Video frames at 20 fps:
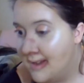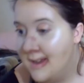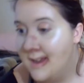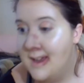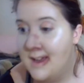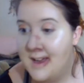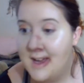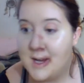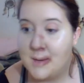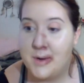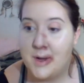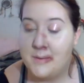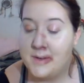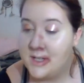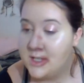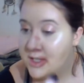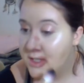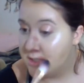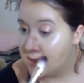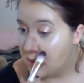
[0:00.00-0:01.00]
I'd probably
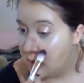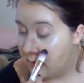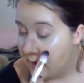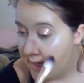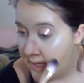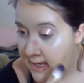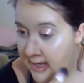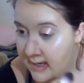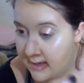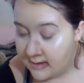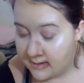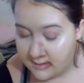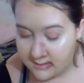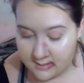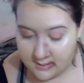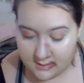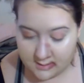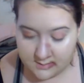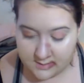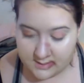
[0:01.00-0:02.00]
just go ahead. You know
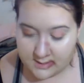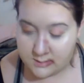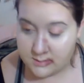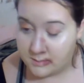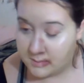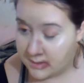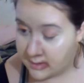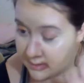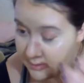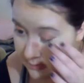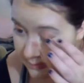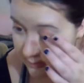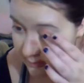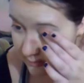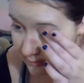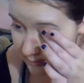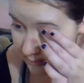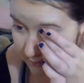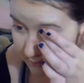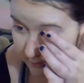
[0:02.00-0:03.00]
what? That's what I'm going to do. I'm
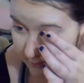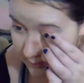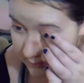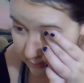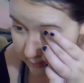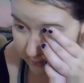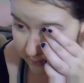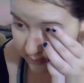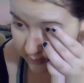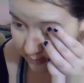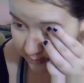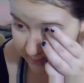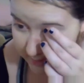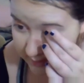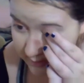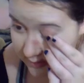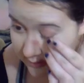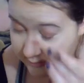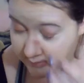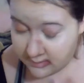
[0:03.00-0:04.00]
going to wipe that
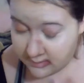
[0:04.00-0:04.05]
off.